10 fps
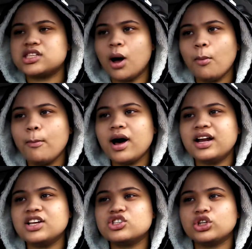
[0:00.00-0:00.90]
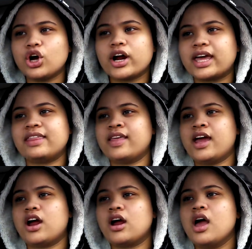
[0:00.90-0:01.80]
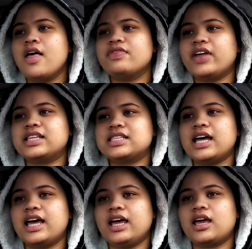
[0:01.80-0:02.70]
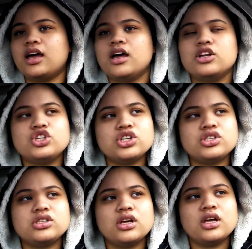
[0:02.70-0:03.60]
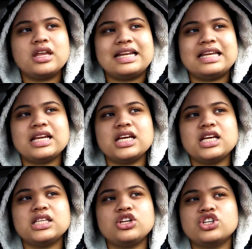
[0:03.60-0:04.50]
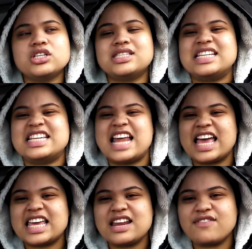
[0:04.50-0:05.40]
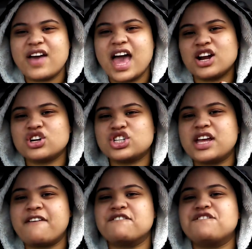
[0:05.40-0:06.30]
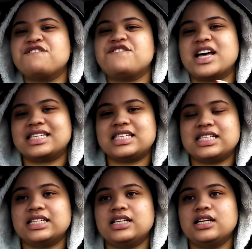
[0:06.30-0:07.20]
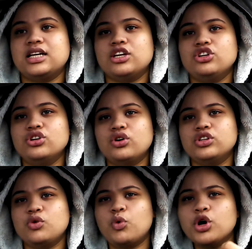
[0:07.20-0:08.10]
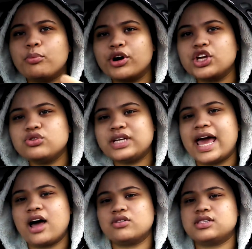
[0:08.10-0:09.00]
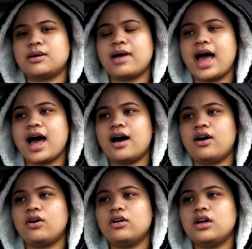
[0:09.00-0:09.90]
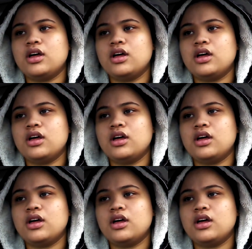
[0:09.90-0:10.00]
Somebody is lurking there that's like, just they're just negative energy infested. You know, they want to bring you down somehow.